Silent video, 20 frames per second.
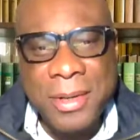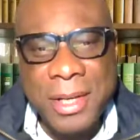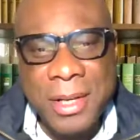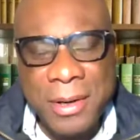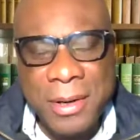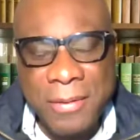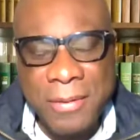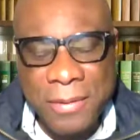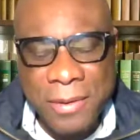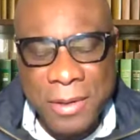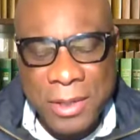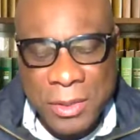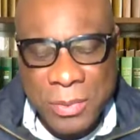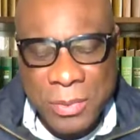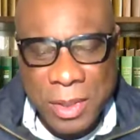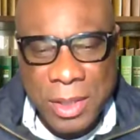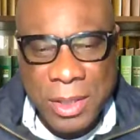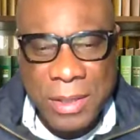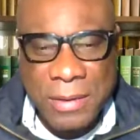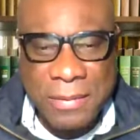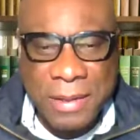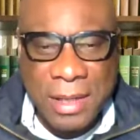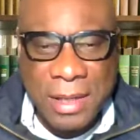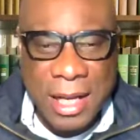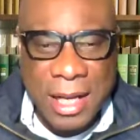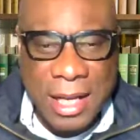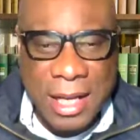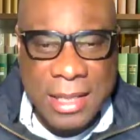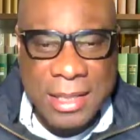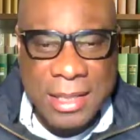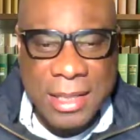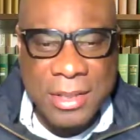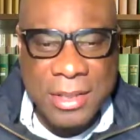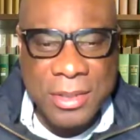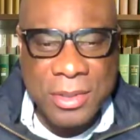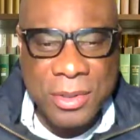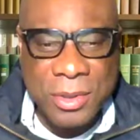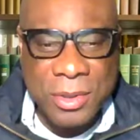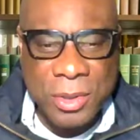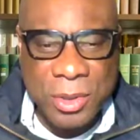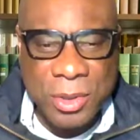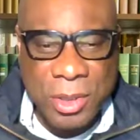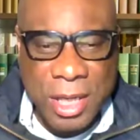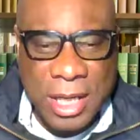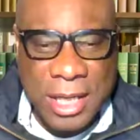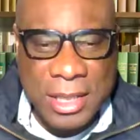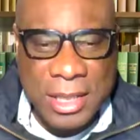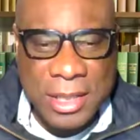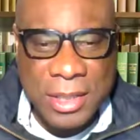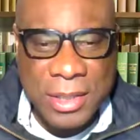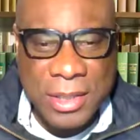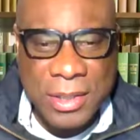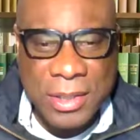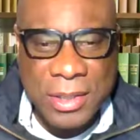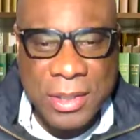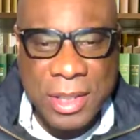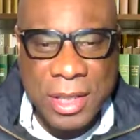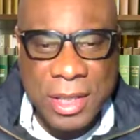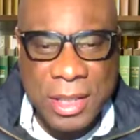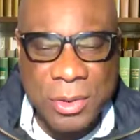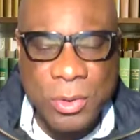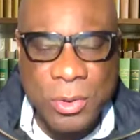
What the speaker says: during our first week of class is to try to